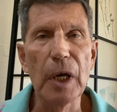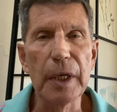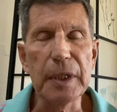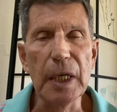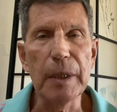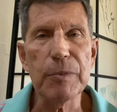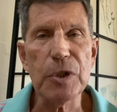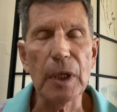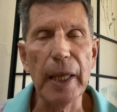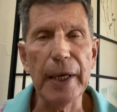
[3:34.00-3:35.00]
team
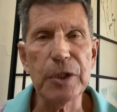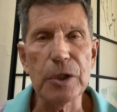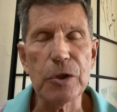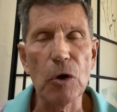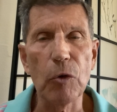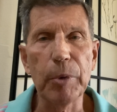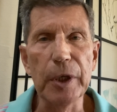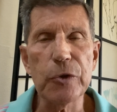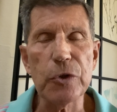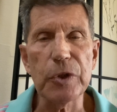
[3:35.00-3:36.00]
selection. So it'll be
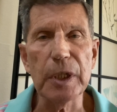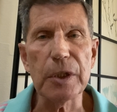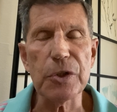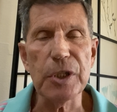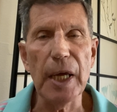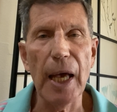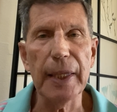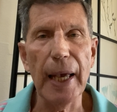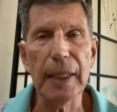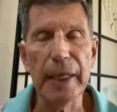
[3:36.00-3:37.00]
interesting to see how
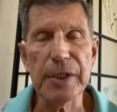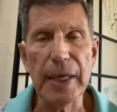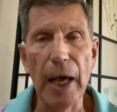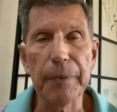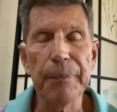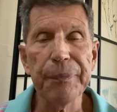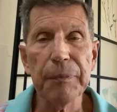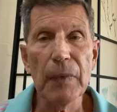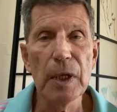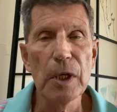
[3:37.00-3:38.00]
that lays out.
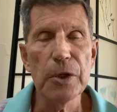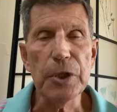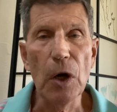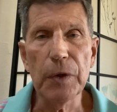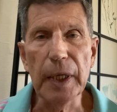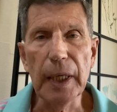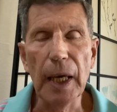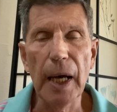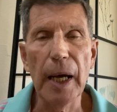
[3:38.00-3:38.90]
So the